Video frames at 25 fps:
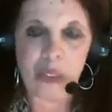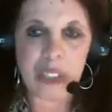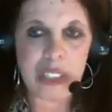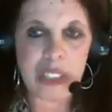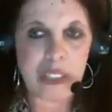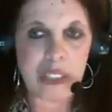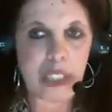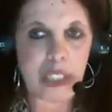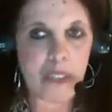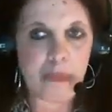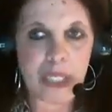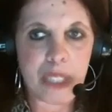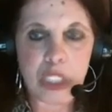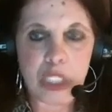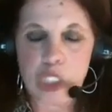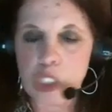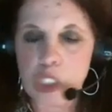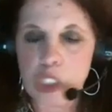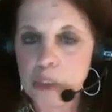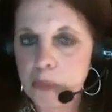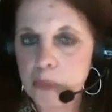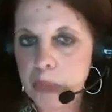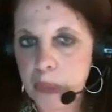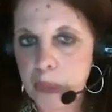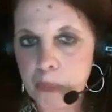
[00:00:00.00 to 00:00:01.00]
he
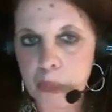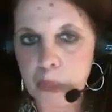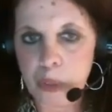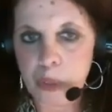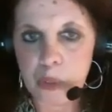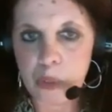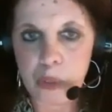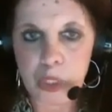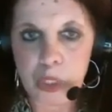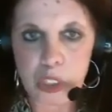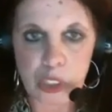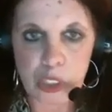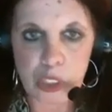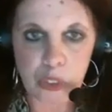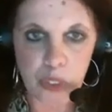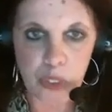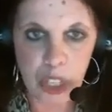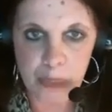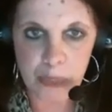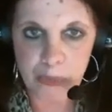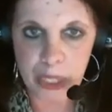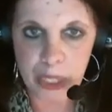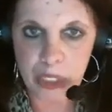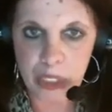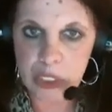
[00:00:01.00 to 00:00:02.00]
mentioned people, his
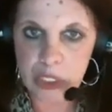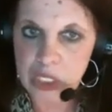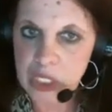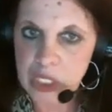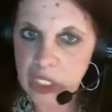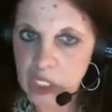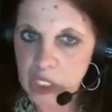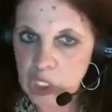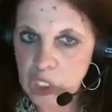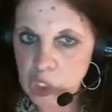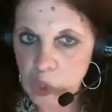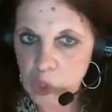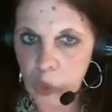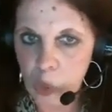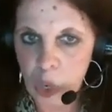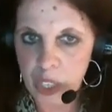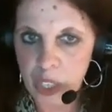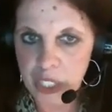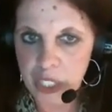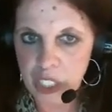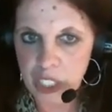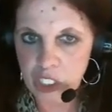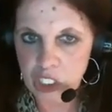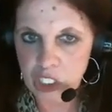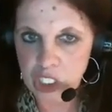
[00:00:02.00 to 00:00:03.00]
grandparents that he saw
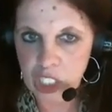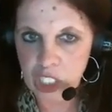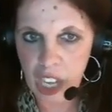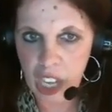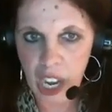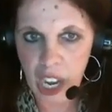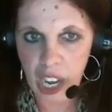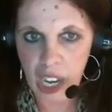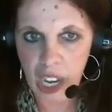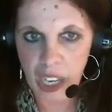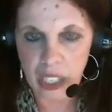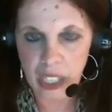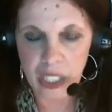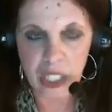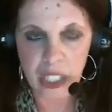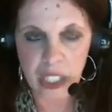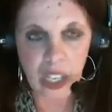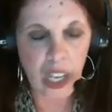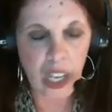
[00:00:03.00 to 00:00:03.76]
on the other side.